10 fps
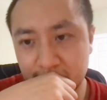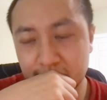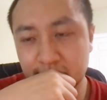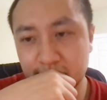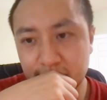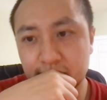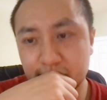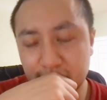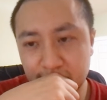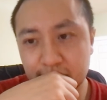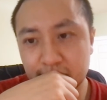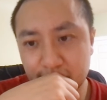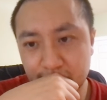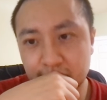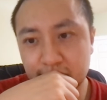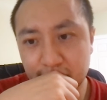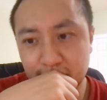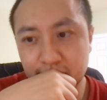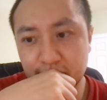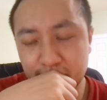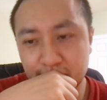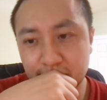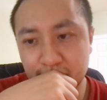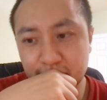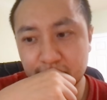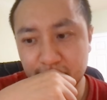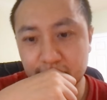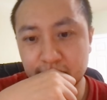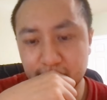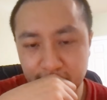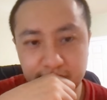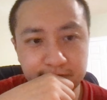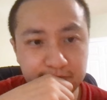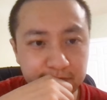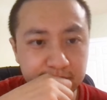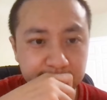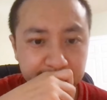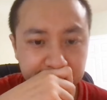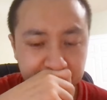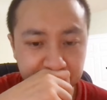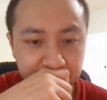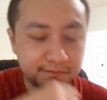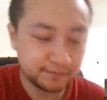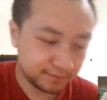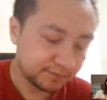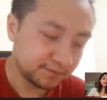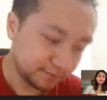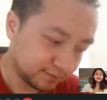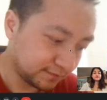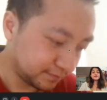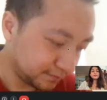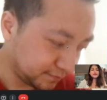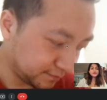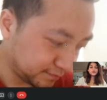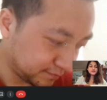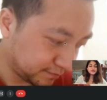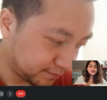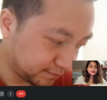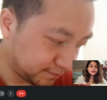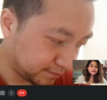For ML roles. So what should someone highlight in their resume while they are applying for ML roles?